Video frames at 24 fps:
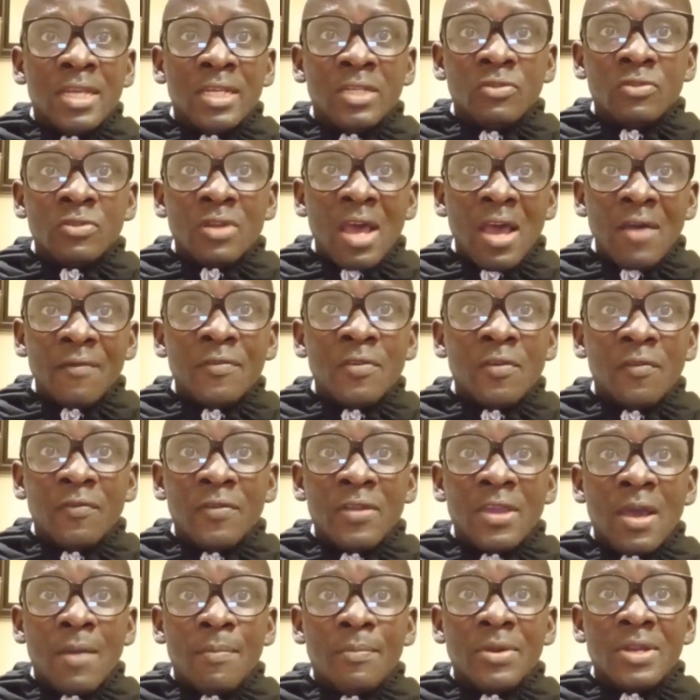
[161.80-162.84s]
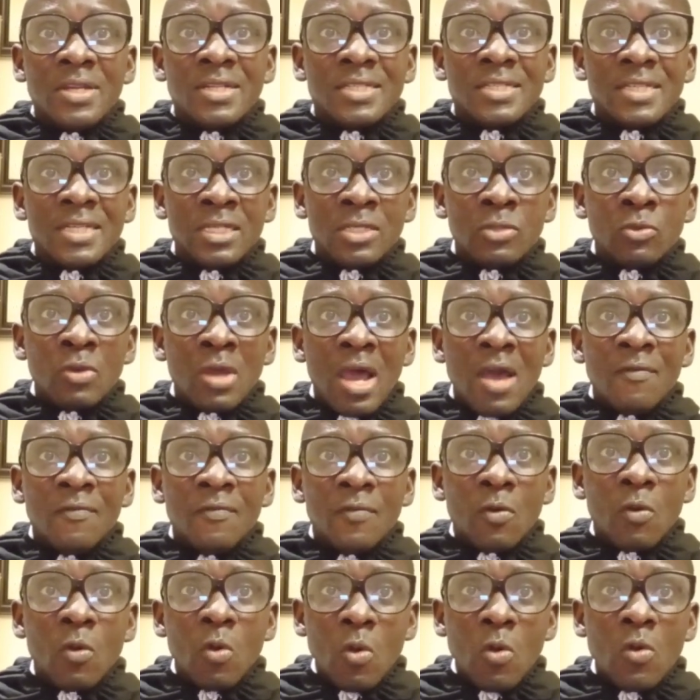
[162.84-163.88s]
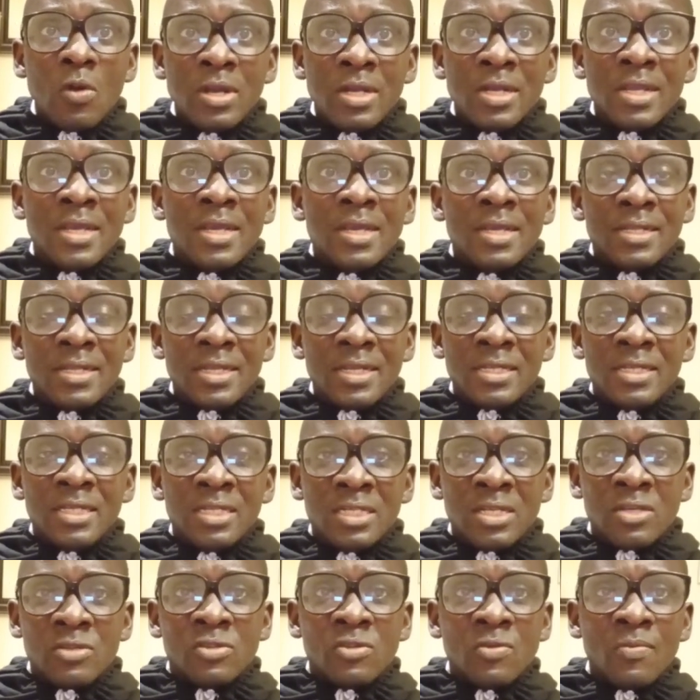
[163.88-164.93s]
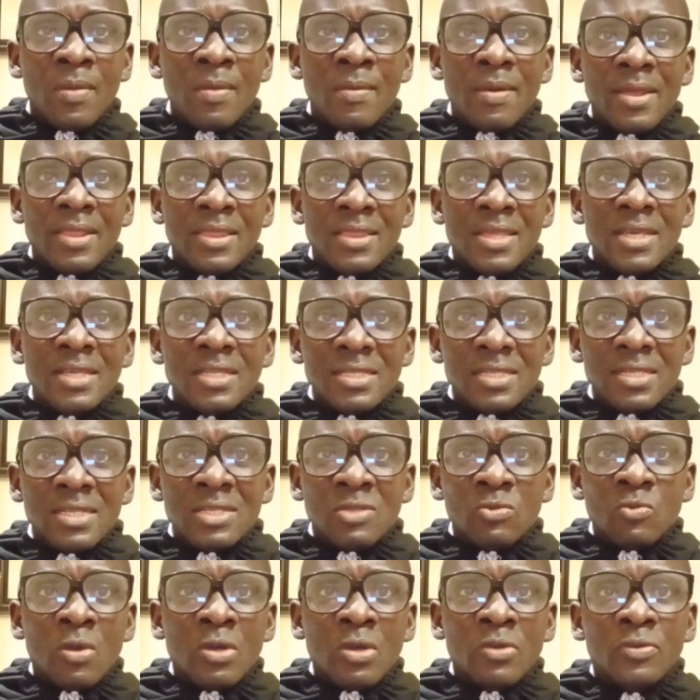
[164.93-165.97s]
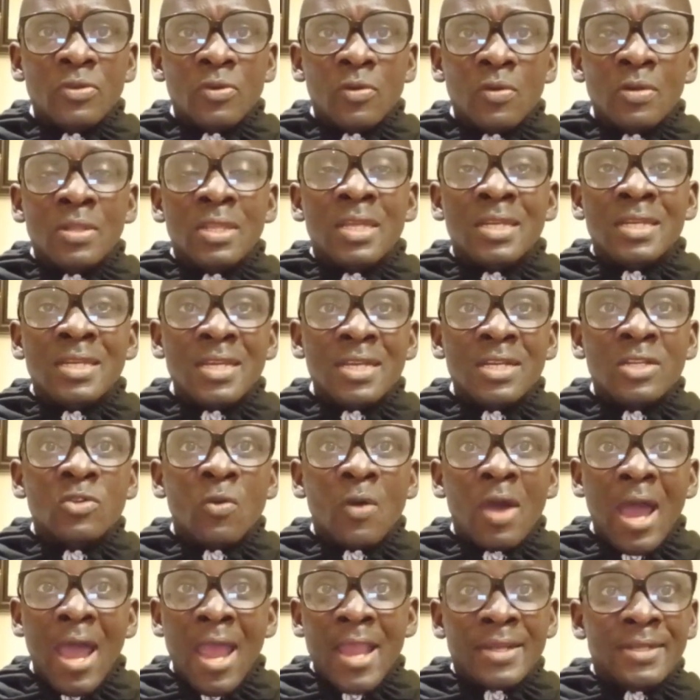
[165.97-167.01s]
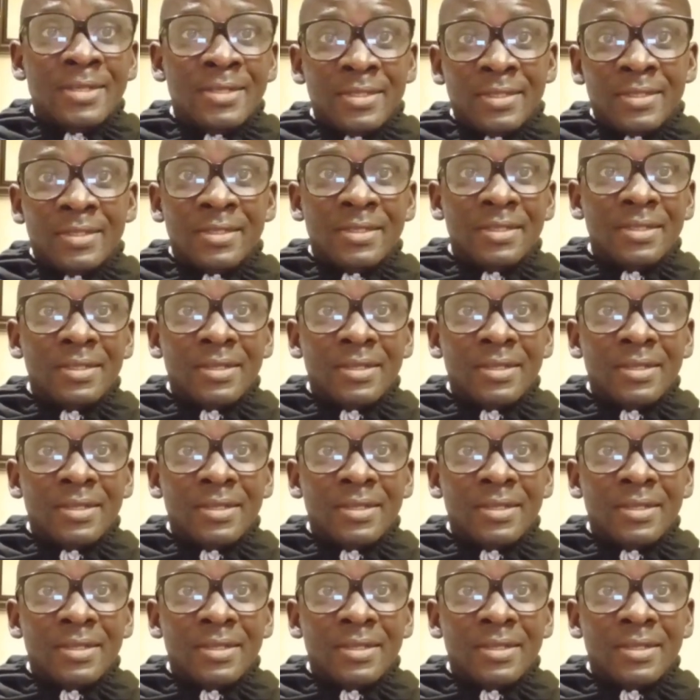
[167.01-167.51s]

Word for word: it will have your fingerprints, it will have all the details. Remember, this is what we call the Dicto ID.